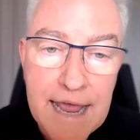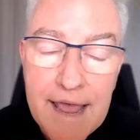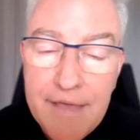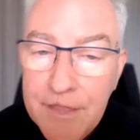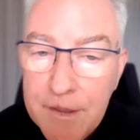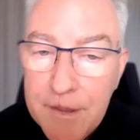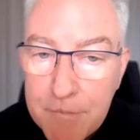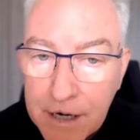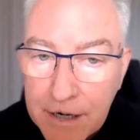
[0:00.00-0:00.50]

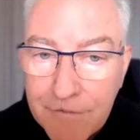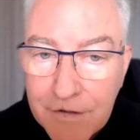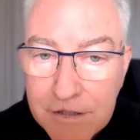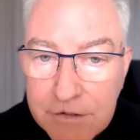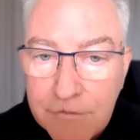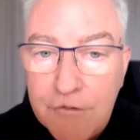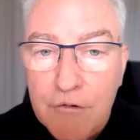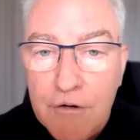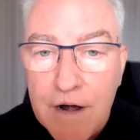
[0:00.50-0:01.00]
and the
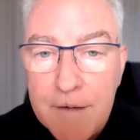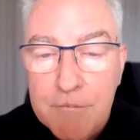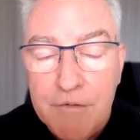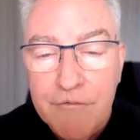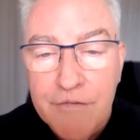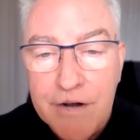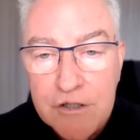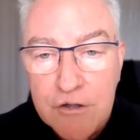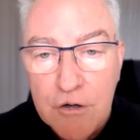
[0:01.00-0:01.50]
benefits of great
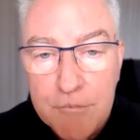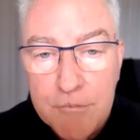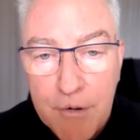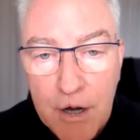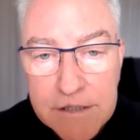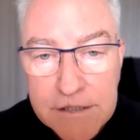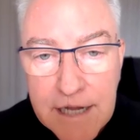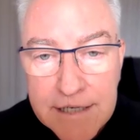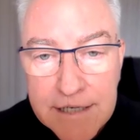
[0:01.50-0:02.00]
professional
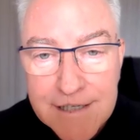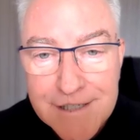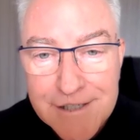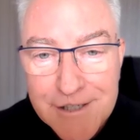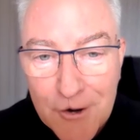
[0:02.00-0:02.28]
buyers agents.